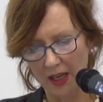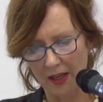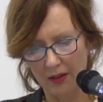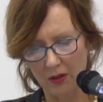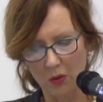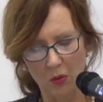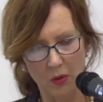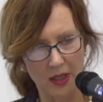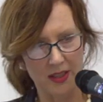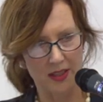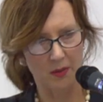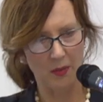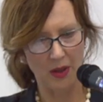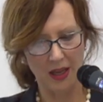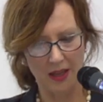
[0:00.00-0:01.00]
And the court has
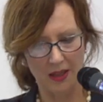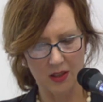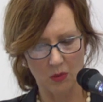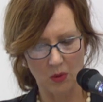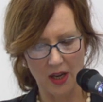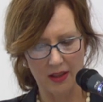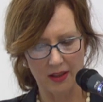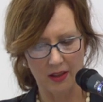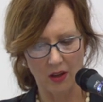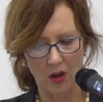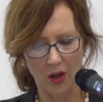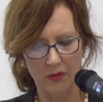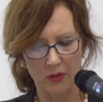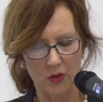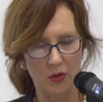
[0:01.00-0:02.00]
the power to either
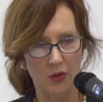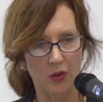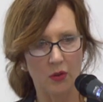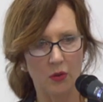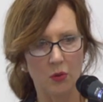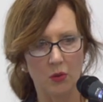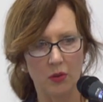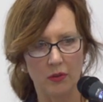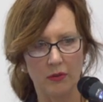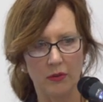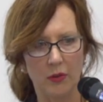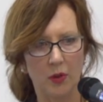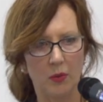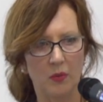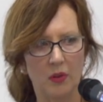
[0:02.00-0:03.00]
overturn or
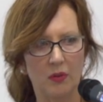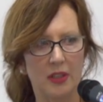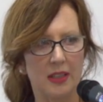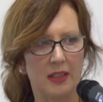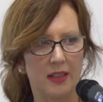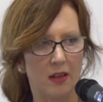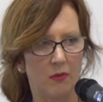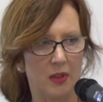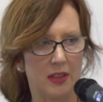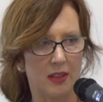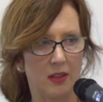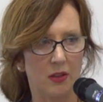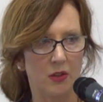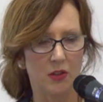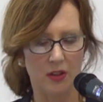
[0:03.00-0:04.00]
confirm that
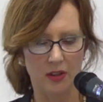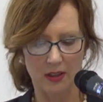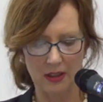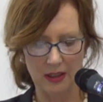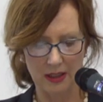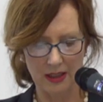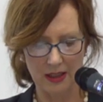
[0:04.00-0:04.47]
resolution.